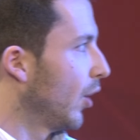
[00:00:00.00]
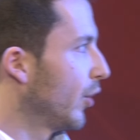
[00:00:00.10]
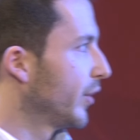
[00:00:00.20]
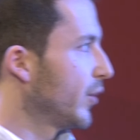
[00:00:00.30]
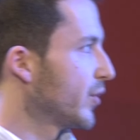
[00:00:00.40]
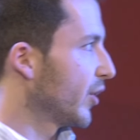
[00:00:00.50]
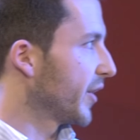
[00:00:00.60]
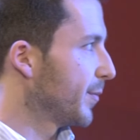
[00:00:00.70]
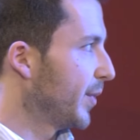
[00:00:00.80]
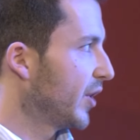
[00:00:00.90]
On the user
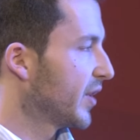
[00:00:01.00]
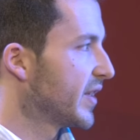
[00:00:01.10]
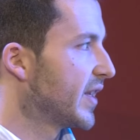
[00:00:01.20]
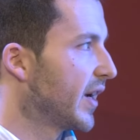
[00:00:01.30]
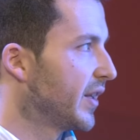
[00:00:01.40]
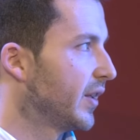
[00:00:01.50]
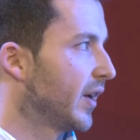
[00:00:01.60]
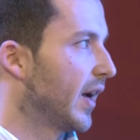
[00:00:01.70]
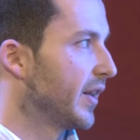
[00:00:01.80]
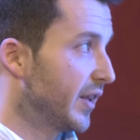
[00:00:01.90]
experience side,
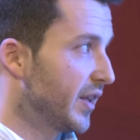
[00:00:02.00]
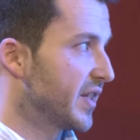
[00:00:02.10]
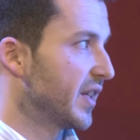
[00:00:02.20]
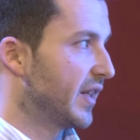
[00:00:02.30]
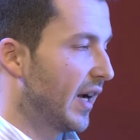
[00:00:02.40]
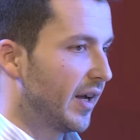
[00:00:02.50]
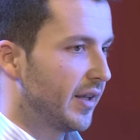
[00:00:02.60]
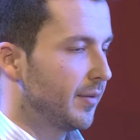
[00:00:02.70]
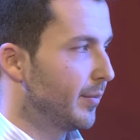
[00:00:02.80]
I think it's a tie